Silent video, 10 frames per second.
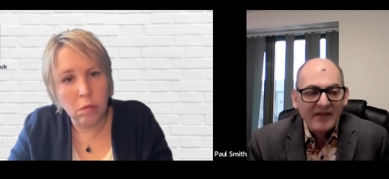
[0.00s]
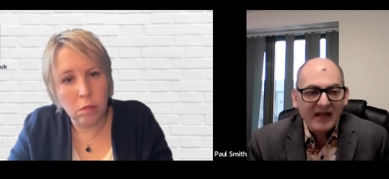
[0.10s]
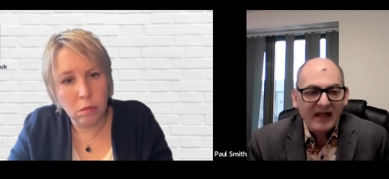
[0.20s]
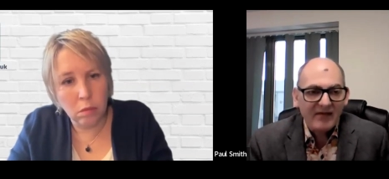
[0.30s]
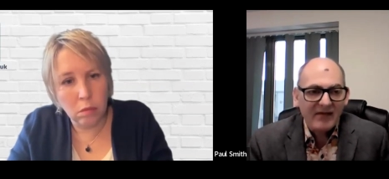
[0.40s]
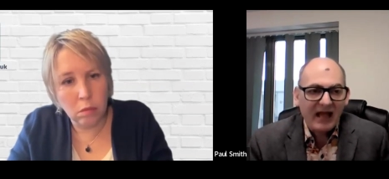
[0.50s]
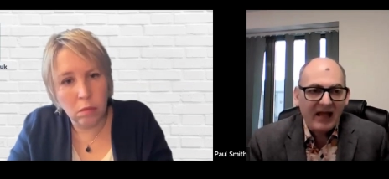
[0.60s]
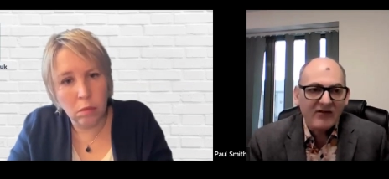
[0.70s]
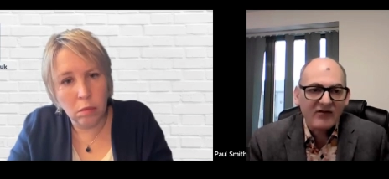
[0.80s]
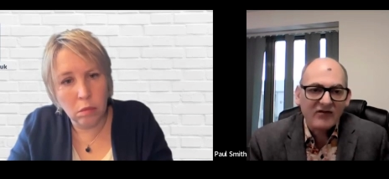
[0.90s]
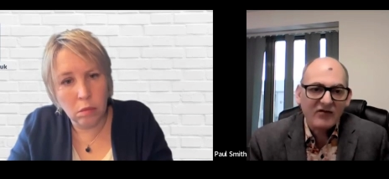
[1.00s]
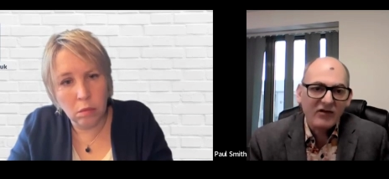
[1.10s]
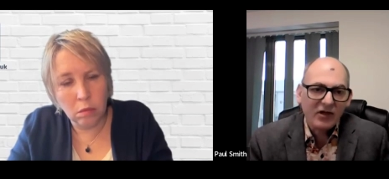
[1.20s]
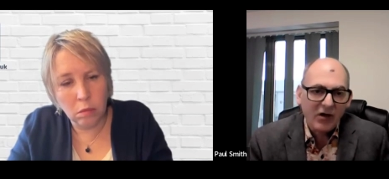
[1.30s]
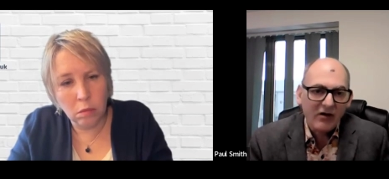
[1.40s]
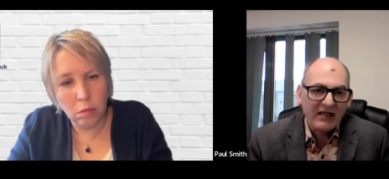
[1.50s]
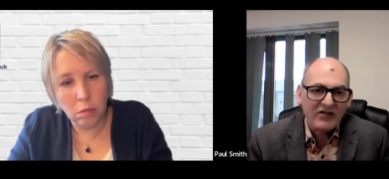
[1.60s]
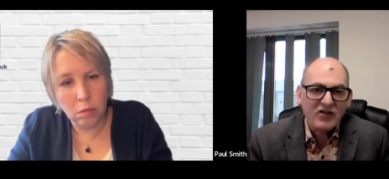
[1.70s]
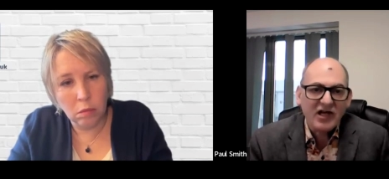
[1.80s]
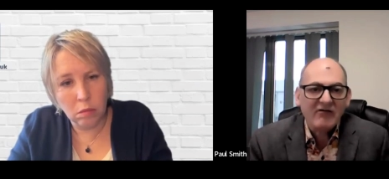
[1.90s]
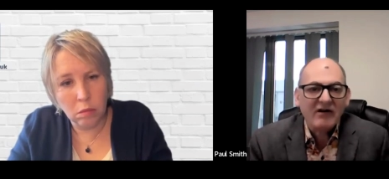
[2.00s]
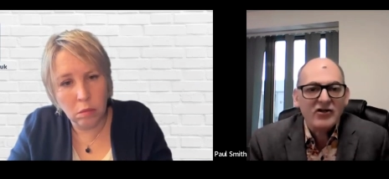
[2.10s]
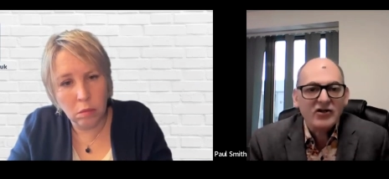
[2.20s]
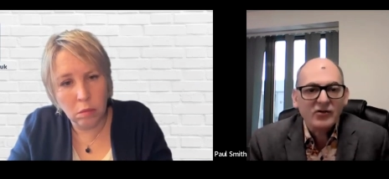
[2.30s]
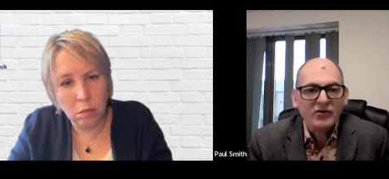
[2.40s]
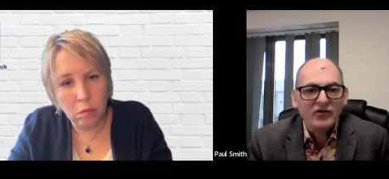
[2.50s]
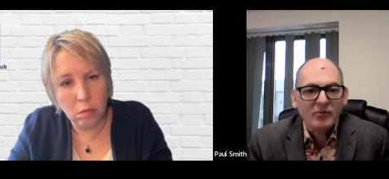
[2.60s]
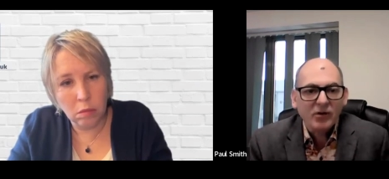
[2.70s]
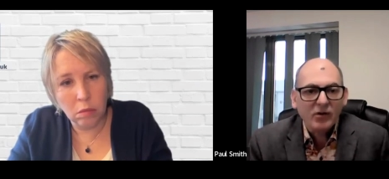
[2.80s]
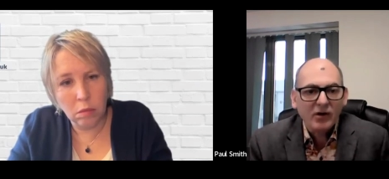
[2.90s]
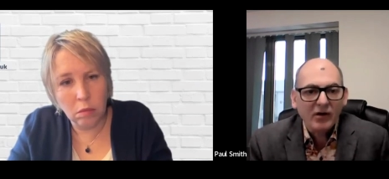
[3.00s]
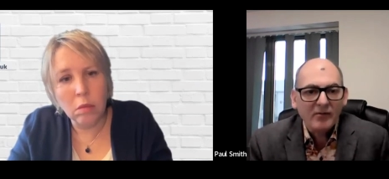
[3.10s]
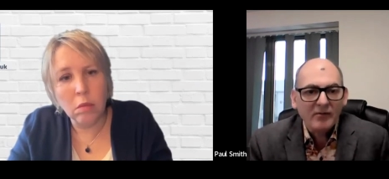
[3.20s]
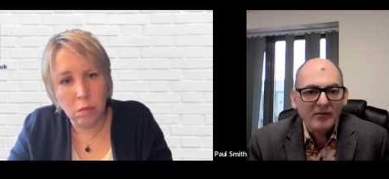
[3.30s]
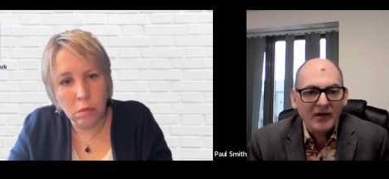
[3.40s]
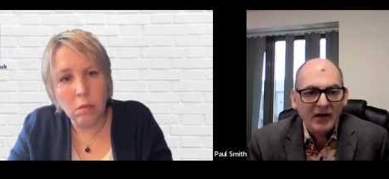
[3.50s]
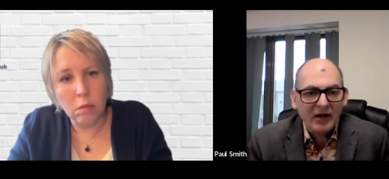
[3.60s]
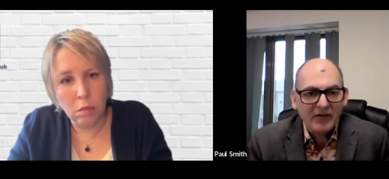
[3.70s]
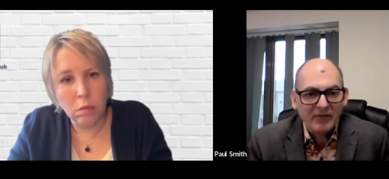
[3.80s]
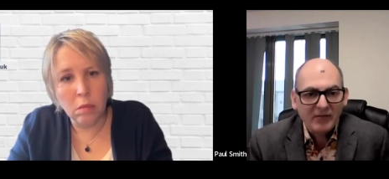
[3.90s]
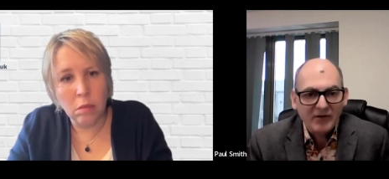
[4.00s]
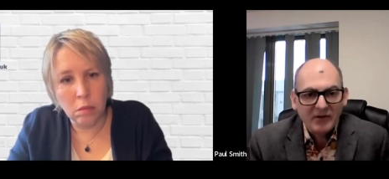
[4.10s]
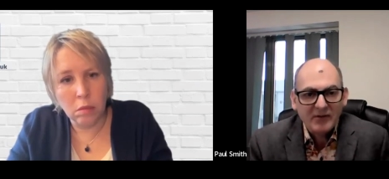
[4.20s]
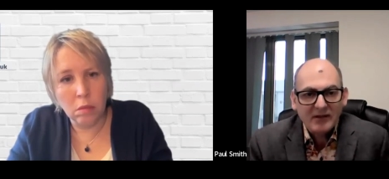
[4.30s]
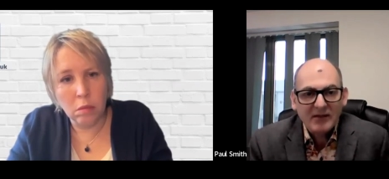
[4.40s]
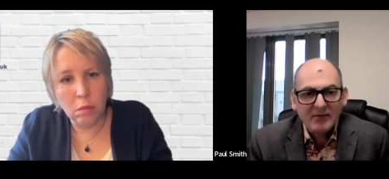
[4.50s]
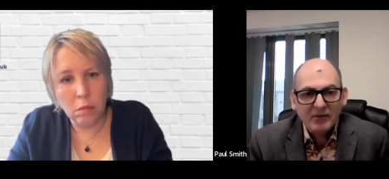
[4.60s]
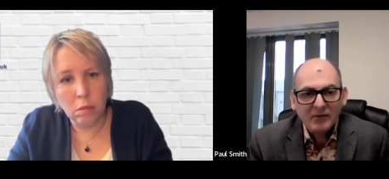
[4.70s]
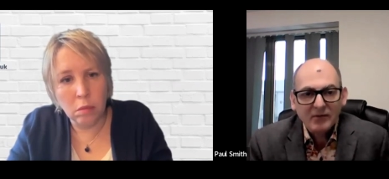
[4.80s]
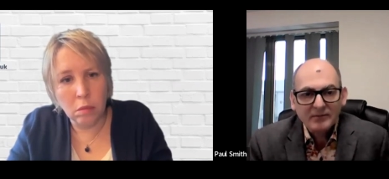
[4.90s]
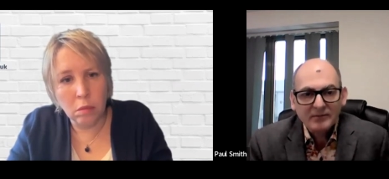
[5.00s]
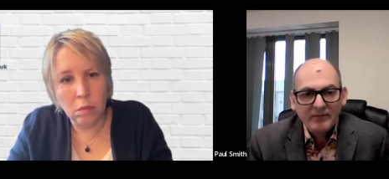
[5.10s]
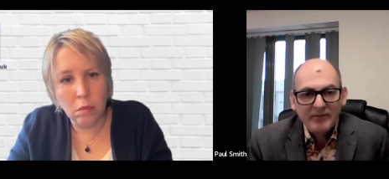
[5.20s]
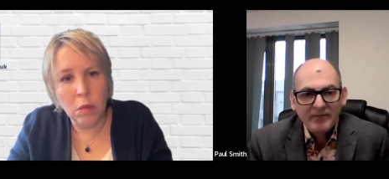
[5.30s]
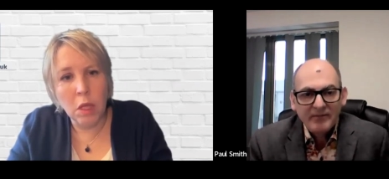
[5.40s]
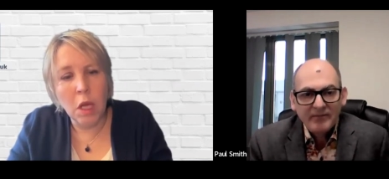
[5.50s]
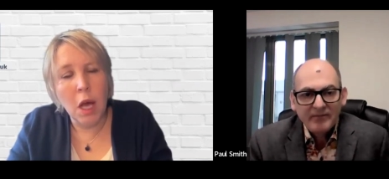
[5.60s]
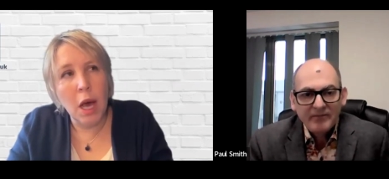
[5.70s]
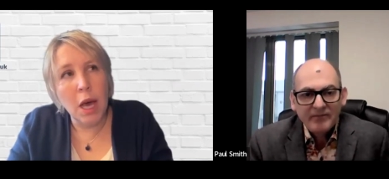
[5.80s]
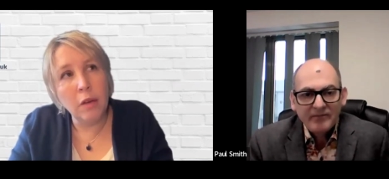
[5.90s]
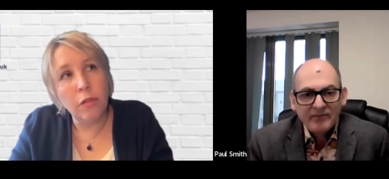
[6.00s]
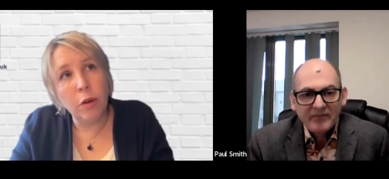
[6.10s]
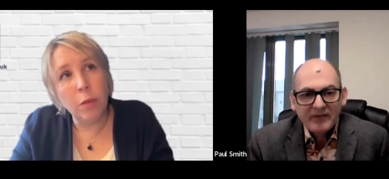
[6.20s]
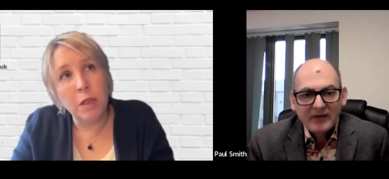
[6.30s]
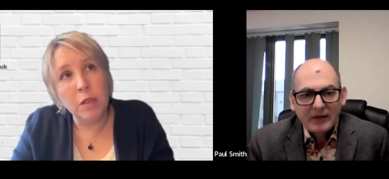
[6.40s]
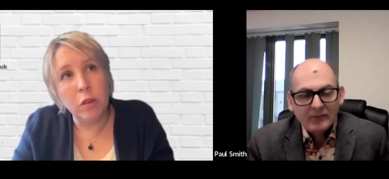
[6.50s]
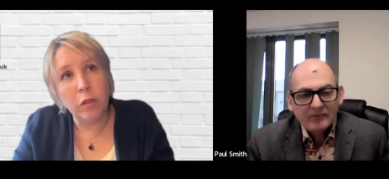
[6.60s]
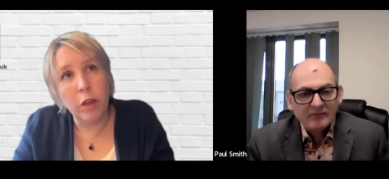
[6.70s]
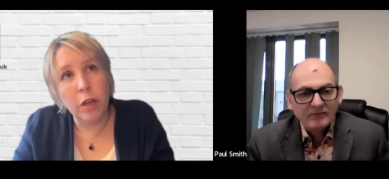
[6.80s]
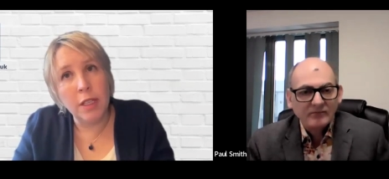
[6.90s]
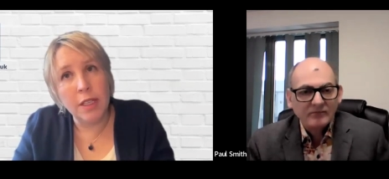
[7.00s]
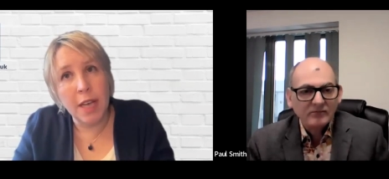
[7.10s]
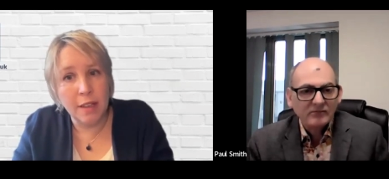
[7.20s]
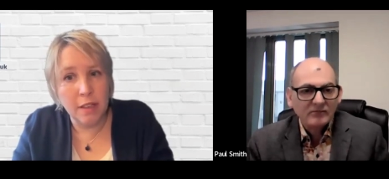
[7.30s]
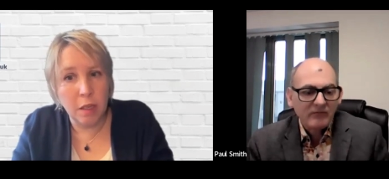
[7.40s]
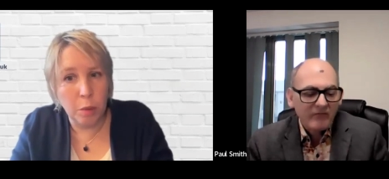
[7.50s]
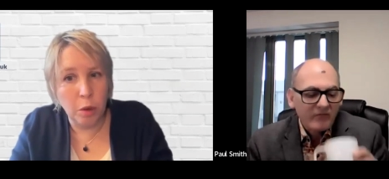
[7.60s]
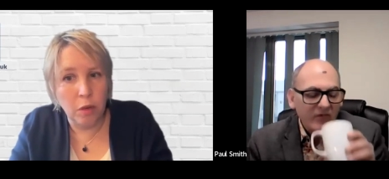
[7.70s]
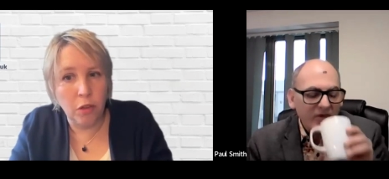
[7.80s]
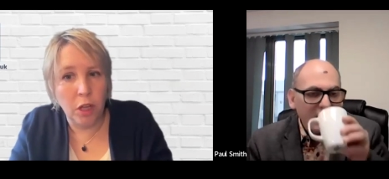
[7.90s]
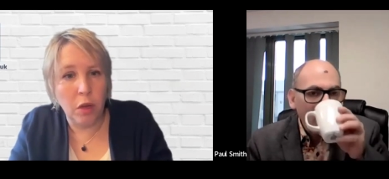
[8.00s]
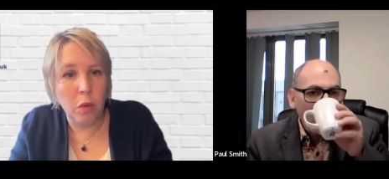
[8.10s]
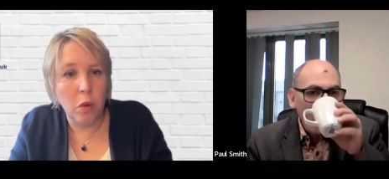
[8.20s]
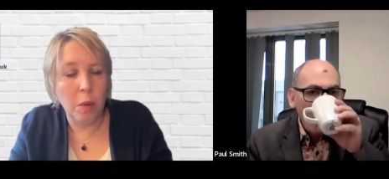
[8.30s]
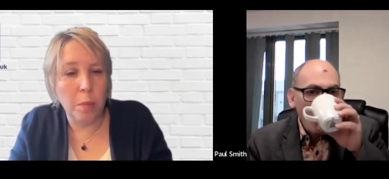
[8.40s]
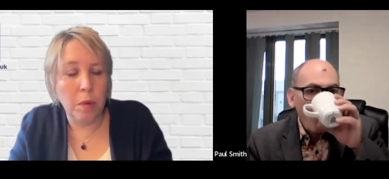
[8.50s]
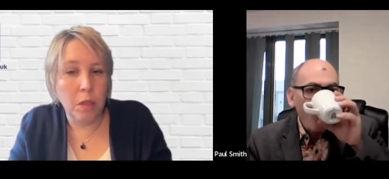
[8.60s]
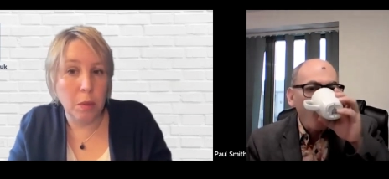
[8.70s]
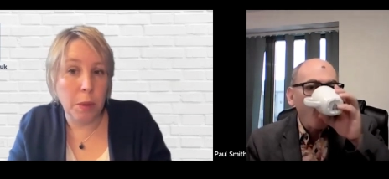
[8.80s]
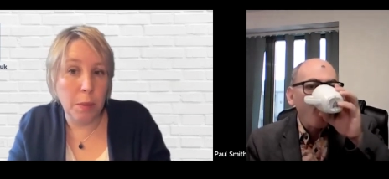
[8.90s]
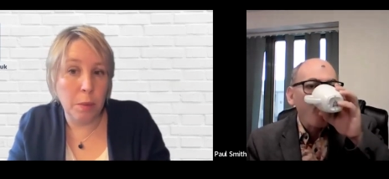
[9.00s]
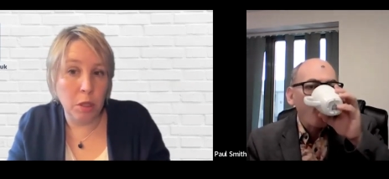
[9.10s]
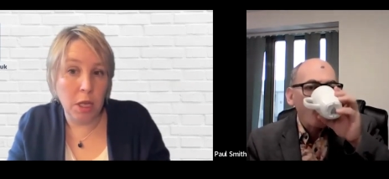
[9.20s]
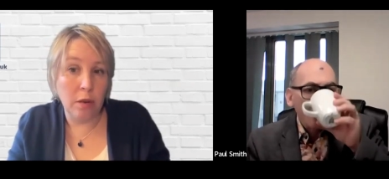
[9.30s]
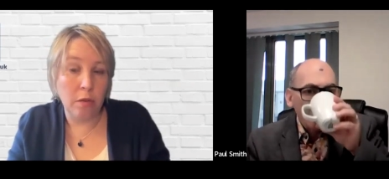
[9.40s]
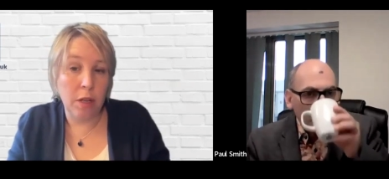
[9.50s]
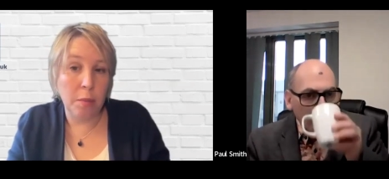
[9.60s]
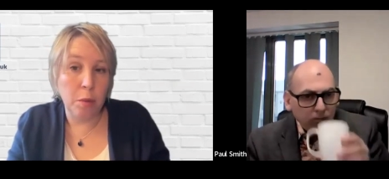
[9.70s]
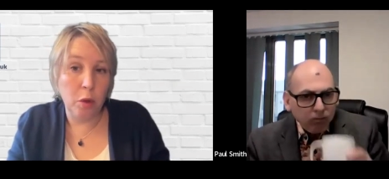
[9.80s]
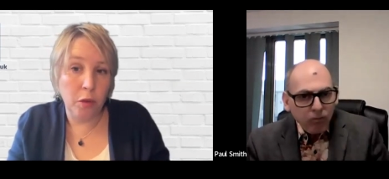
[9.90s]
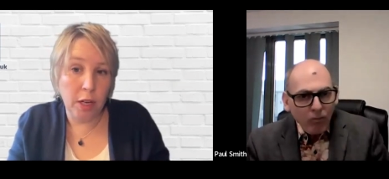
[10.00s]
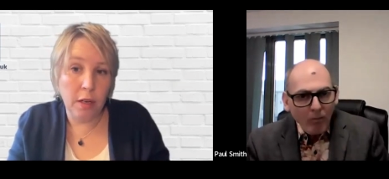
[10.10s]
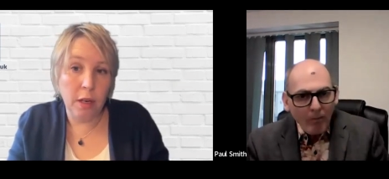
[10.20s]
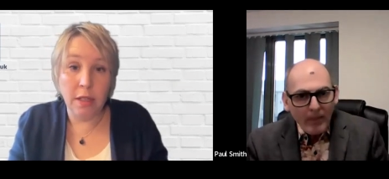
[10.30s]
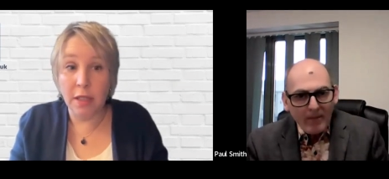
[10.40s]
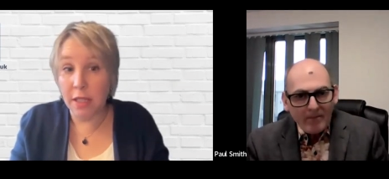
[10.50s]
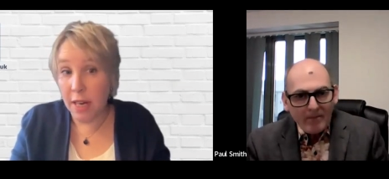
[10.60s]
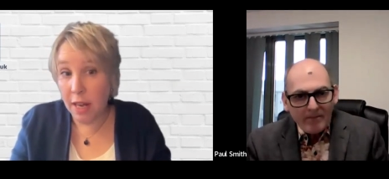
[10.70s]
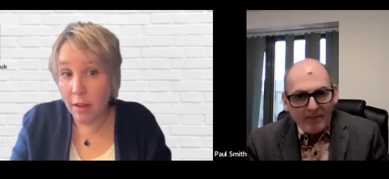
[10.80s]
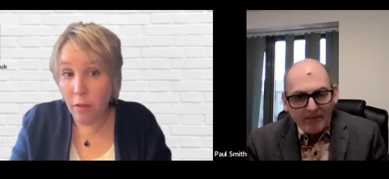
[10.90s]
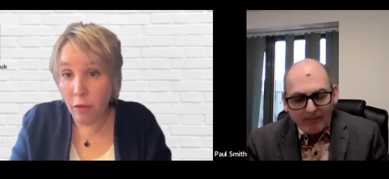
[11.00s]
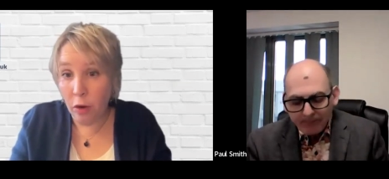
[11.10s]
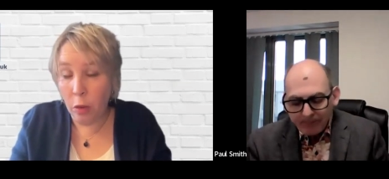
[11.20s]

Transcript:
Speaker 1: that's intergenerational support between people.
Speaker 2: And from a sort of a tenancy point of view, do people generally move in and stay for